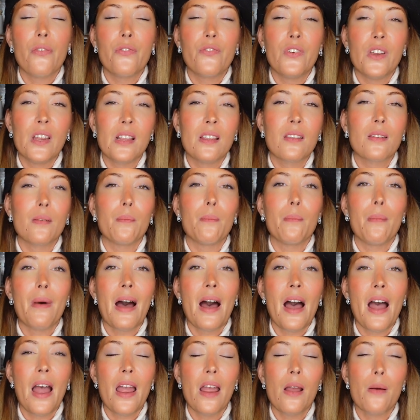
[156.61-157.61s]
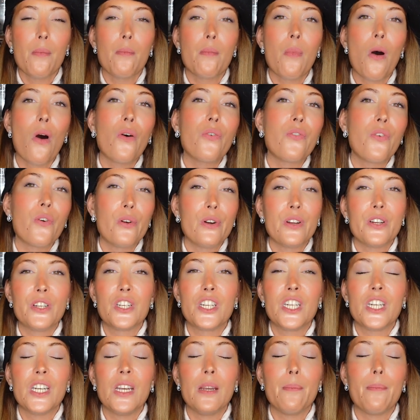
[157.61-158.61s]
fit my
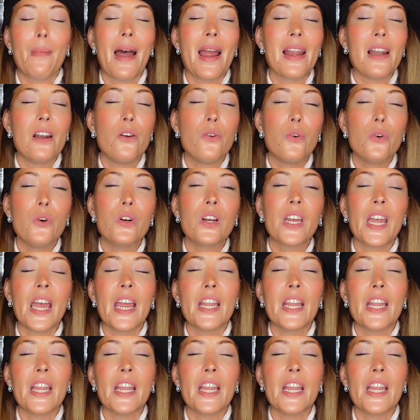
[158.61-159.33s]
morphology, my look,